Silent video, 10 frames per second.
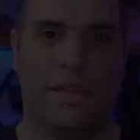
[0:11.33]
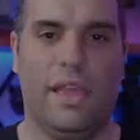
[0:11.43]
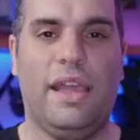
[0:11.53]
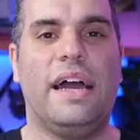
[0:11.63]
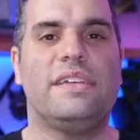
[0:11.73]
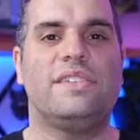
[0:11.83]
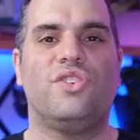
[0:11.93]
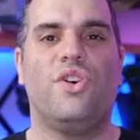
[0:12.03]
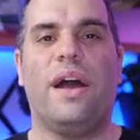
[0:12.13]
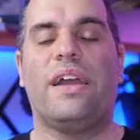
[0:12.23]
Hey guys,
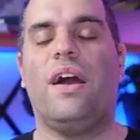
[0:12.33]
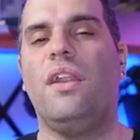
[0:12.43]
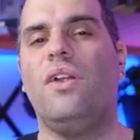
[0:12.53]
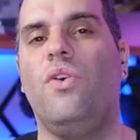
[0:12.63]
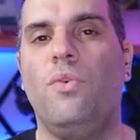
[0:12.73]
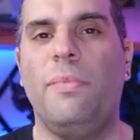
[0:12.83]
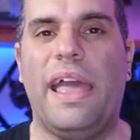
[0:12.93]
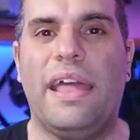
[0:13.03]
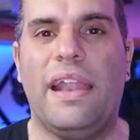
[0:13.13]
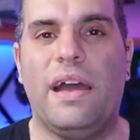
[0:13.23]
so I got home
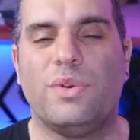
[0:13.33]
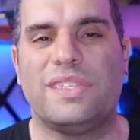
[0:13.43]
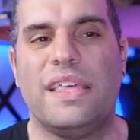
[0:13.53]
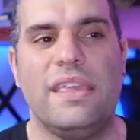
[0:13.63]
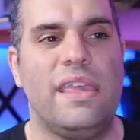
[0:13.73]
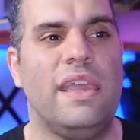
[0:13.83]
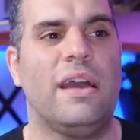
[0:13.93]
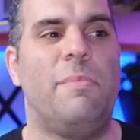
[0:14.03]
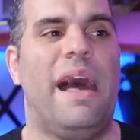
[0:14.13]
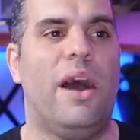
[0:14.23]
and I was thinking
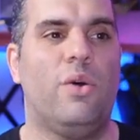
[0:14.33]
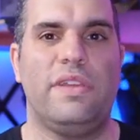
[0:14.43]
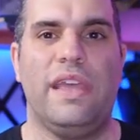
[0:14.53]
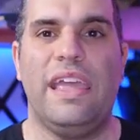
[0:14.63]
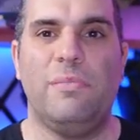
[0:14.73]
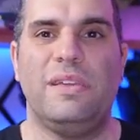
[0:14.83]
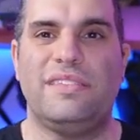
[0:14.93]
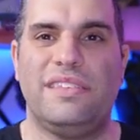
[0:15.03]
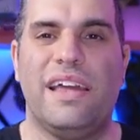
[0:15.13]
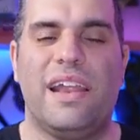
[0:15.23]
about
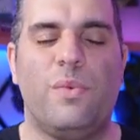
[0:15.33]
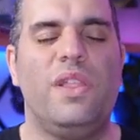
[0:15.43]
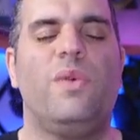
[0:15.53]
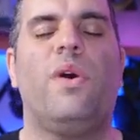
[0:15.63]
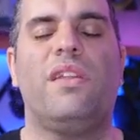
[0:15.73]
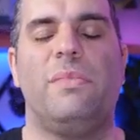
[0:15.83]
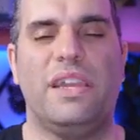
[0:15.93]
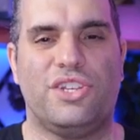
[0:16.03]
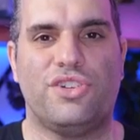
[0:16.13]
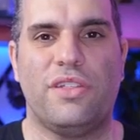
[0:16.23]
ABC, and I really wanted to
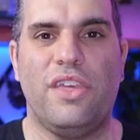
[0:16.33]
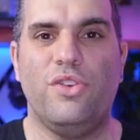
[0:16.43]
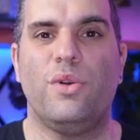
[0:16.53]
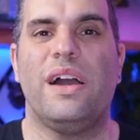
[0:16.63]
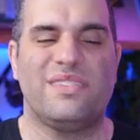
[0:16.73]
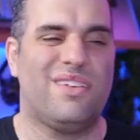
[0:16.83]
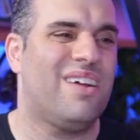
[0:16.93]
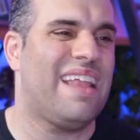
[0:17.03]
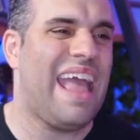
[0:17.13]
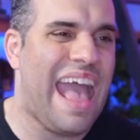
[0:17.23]
make sure that you guys
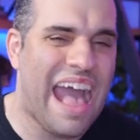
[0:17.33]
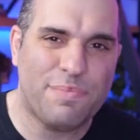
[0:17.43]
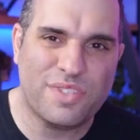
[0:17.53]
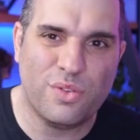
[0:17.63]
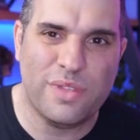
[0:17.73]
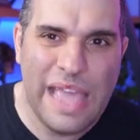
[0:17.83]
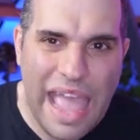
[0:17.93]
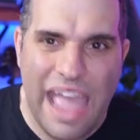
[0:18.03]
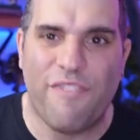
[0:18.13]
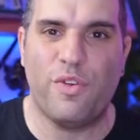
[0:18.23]
got absolutely
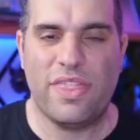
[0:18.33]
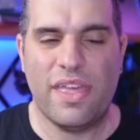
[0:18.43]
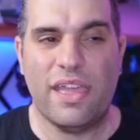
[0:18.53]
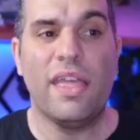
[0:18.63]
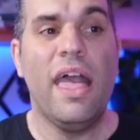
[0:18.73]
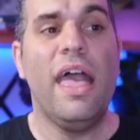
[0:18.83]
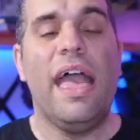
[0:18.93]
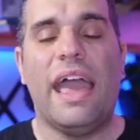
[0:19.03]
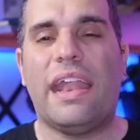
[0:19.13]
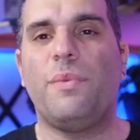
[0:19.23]
everything.
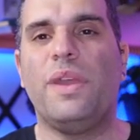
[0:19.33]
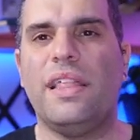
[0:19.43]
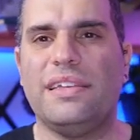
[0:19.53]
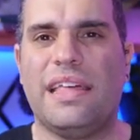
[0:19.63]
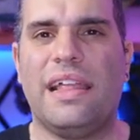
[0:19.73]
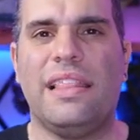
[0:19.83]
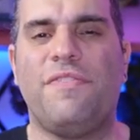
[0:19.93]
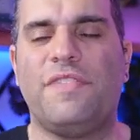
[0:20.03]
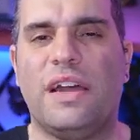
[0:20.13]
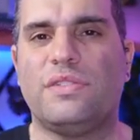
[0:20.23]
And I realized that I
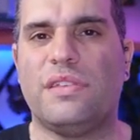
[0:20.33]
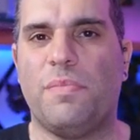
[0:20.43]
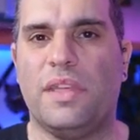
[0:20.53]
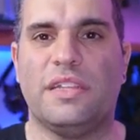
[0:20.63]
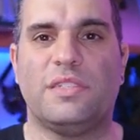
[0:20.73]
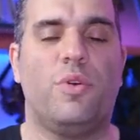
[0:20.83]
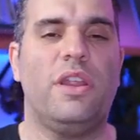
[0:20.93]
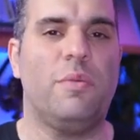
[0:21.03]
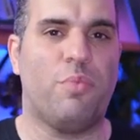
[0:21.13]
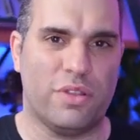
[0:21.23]
left out something that's
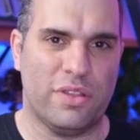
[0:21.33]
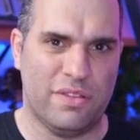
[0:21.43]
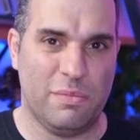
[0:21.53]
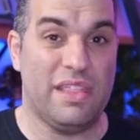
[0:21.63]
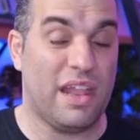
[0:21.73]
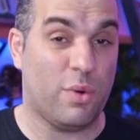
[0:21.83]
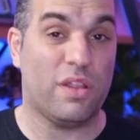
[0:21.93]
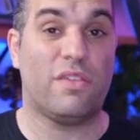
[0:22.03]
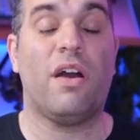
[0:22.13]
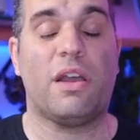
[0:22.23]
pretty important to me that I
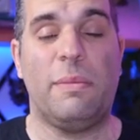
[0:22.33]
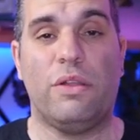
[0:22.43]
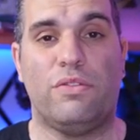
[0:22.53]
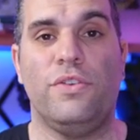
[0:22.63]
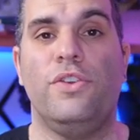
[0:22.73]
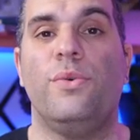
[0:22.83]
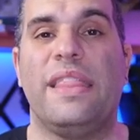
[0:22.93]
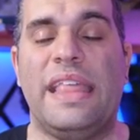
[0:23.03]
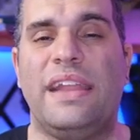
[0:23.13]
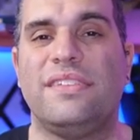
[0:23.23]
want to talk about to you,
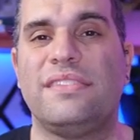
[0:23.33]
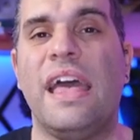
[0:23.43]
and that is,